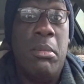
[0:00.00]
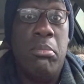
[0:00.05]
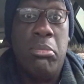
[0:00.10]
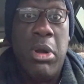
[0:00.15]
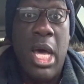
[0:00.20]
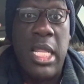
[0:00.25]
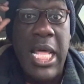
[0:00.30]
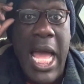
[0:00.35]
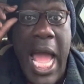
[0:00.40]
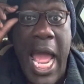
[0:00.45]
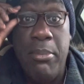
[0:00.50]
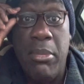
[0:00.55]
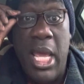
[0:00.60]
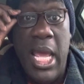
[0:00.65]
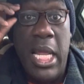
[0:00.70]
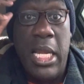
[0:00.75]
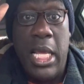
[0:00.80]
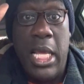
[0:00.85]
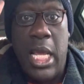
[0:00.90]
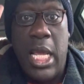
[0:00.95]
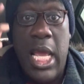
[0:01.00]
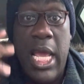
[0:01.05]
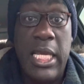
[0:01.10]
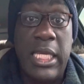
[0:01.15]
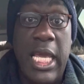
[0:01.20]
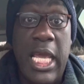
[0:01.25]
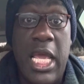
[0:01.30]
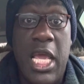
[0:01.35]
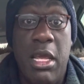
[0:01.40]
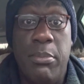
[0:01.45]
Brother Hype Man here,
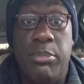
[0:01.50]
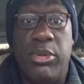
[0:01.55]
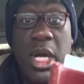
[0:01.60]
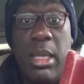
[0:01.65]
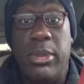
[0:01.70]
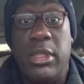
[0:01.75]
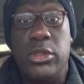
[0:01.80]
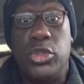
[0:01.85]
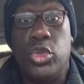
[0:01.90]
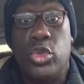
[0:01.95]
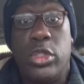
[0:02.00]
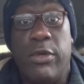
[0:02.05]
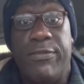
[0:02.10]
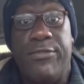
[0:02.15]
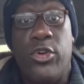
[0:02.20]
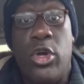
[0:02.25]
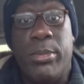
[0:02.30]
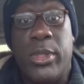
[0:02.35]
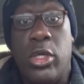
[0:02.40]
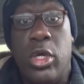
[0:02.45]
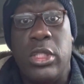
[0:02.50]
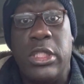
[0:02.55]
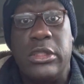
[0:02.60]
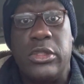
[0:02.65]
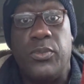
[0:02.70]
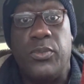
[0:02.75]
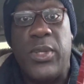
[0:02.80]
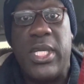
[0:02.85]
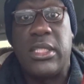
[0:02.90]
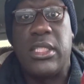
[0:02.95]
a.k.a. Bro Blue Jr., formerly known as
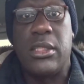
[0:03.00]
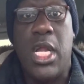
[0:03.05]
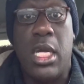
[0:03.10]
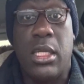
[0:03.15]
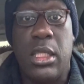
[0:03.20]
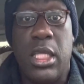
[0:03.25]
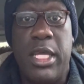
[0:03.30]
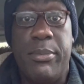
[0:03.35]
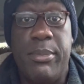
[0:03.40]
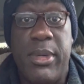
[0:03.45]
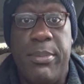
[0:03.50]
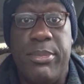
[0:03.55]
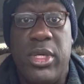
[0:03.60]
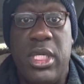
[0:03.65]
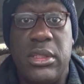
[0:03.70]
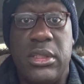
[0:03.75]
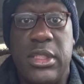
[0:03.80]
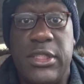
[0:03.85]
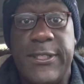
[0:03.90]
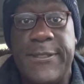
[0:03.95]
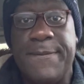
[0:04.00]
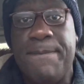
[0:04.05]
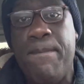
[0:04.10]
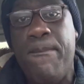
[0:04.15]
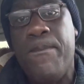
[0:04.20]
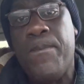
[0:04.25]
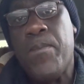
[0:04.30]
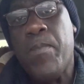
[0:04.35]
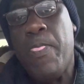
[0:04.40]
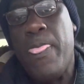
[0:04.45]
the Wretched Knucklehead, my brothers and sisters.
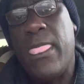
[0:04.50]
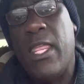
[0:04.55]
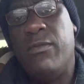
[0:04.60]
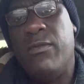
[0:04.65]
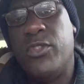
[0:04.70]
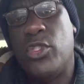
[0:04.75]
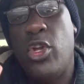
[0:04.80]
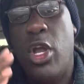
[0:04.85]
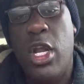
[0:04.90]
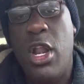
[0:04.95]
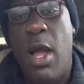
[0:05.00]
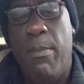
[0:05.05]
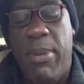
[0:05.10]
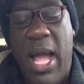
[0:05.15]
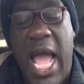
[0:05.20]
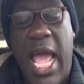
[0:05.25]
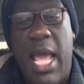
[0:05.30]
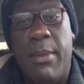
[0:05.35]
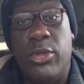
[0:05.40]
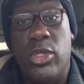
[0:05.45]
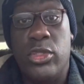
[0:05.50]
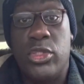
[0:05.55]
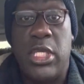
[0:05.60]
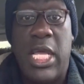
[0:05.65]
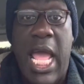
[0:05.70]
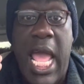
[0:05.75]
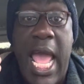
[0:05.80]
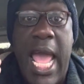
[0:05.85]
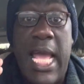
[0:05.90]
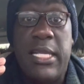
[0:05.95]
If you turn our Bibles
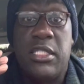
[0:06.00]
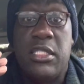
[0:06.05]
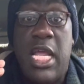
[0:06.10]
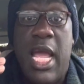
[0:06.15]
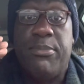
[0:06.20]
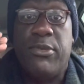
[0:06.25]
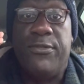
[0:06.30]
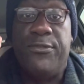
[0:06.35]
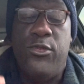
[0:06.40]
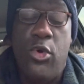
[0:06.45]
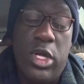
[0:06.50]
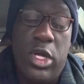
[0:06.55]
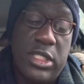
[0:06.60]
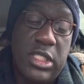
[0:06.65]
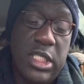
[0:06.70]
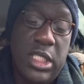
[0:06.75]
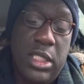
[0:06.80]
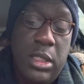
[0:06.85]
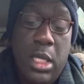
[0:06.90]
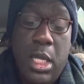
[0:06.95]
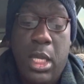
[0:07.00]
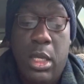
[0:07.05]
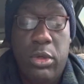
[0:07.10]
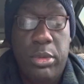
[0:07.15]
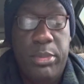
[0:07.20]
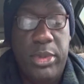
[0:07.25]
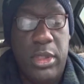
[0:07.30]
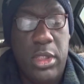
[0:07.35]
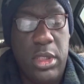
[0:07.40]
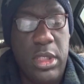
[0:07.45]
to Acts chapter 14,
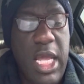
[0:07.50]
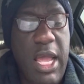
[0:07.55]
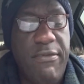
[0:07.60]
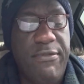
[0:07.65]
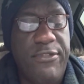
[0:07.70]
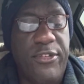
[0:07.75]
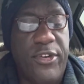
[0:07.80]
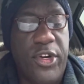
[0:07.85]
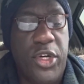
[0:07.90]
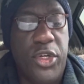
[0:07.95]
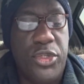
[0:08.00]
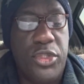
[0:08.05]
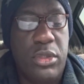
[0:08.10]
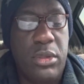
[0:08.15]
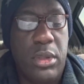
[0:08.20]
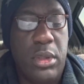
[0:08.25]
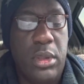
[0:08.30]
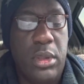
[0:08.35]
we're looking at verse